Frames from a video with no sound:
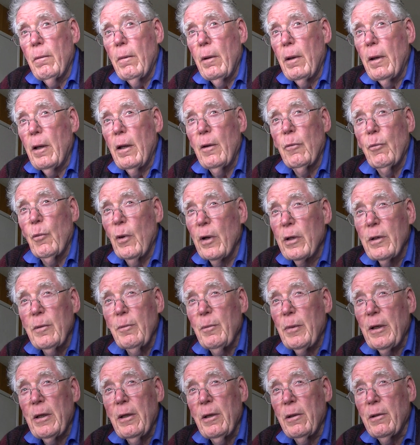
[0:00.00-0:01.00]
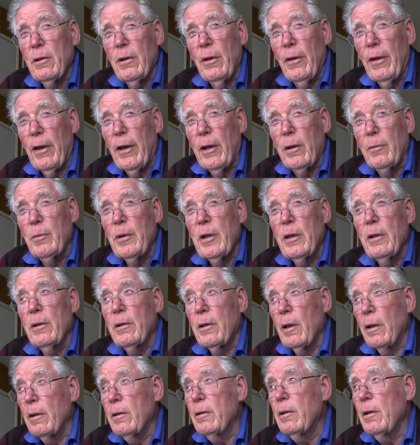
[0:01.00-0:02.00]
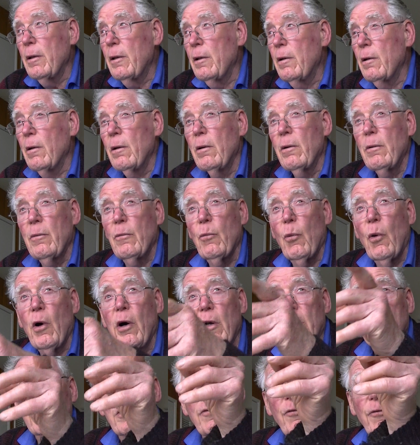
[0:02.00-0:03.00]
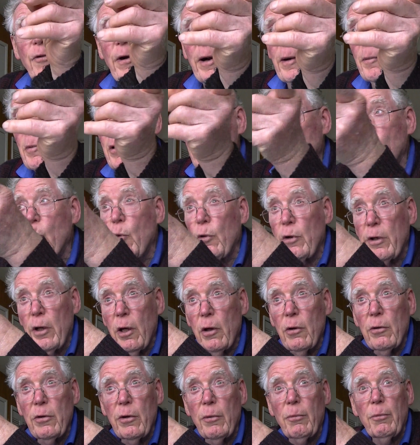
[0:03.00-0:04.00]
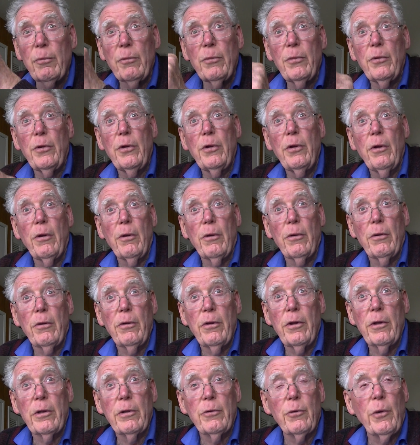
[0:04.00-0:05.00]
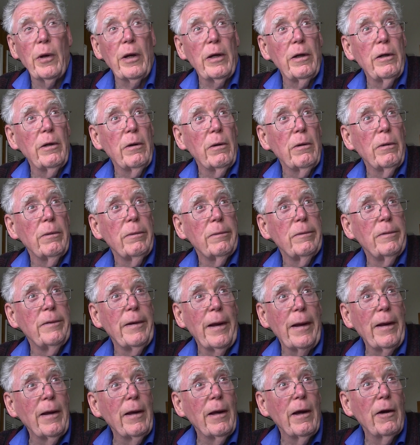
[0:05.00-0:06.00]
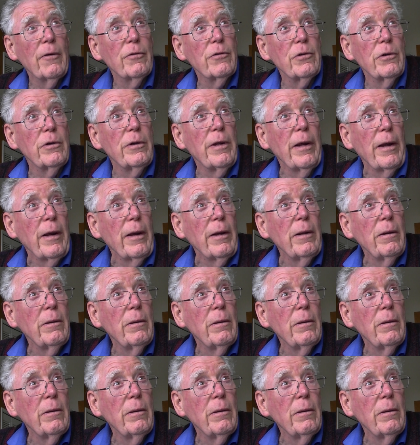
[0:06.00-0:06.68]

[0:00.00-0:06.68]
It wasn't because of that, because I sit here and watch fiber going down the street here, day after day,